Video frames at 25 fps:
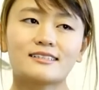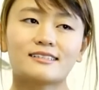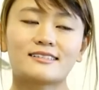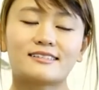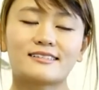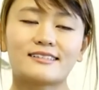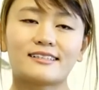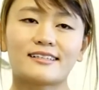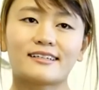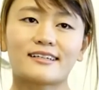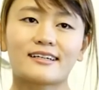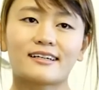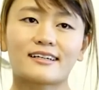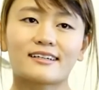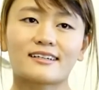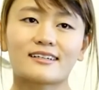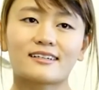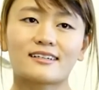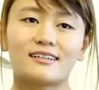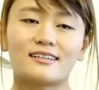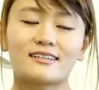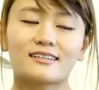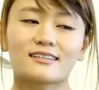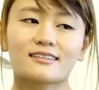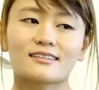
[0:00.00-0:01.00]
seeing
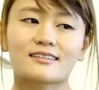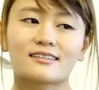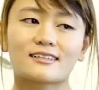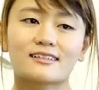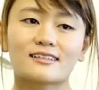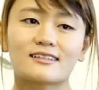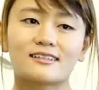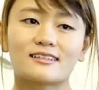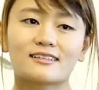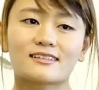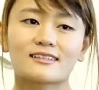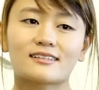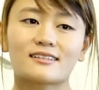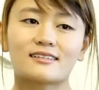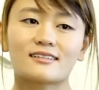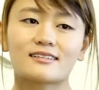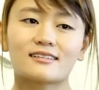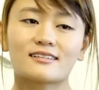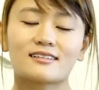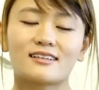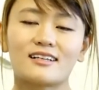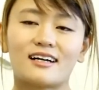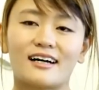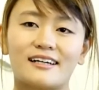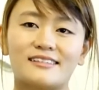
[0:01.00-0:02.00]

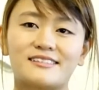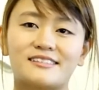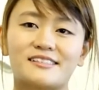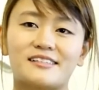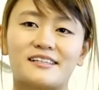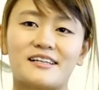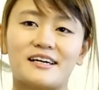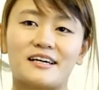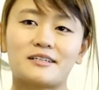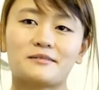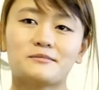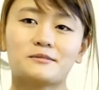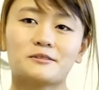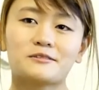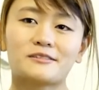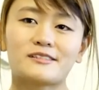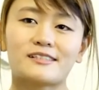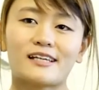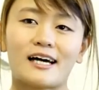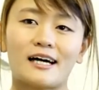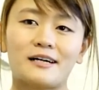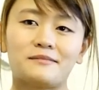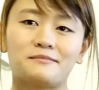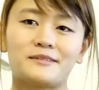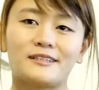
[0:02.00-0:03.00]
clients and animals
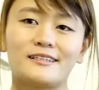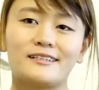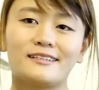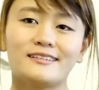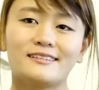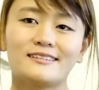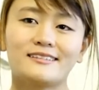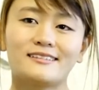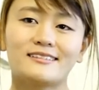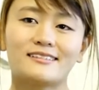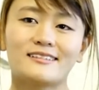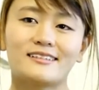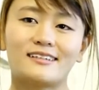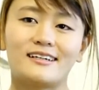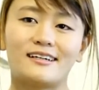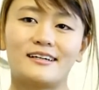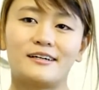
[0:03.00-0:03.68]
happy.